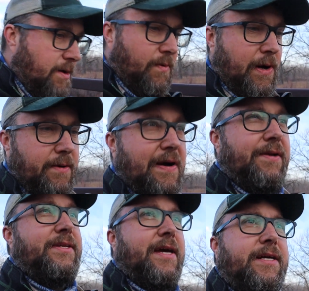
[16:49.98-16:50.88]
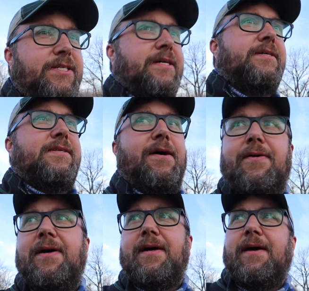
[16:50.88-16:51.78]
water route to Asia, so
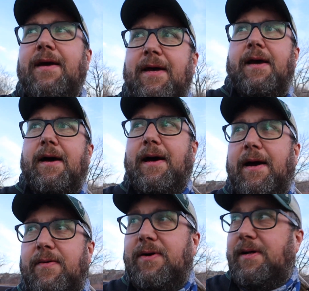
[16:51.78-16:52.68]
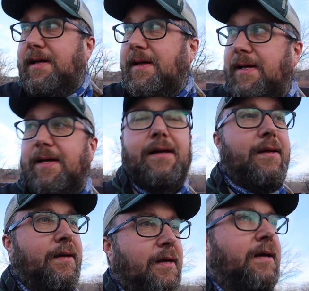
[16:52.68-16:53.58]
I will
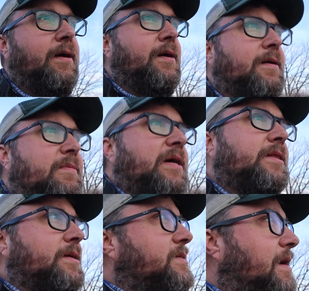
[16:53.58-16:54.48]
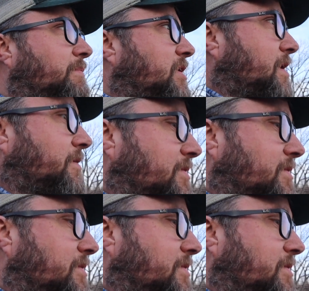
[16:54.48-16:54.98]
make the attempt another